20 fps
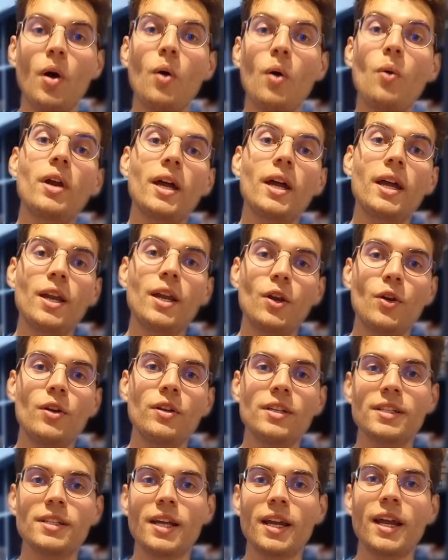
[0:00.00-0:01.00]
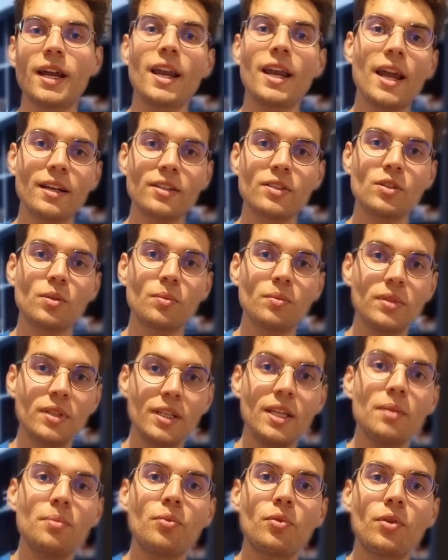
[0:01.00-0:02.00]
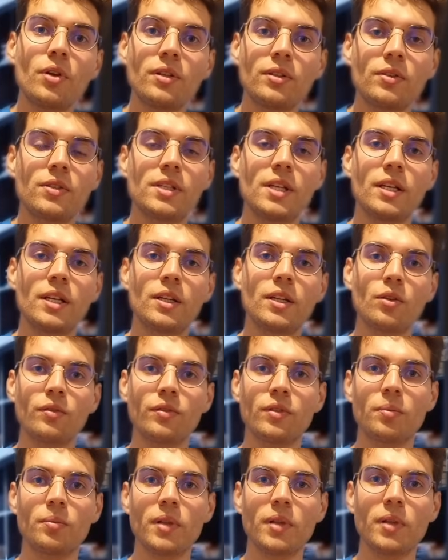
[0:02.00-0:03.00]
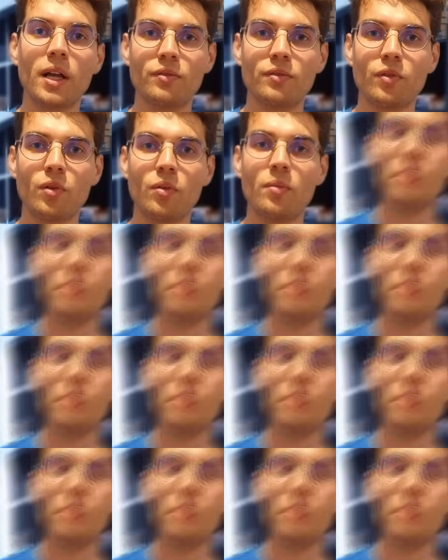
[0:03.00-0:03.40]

what I learned is that I lacked some deeper understanding of the platform.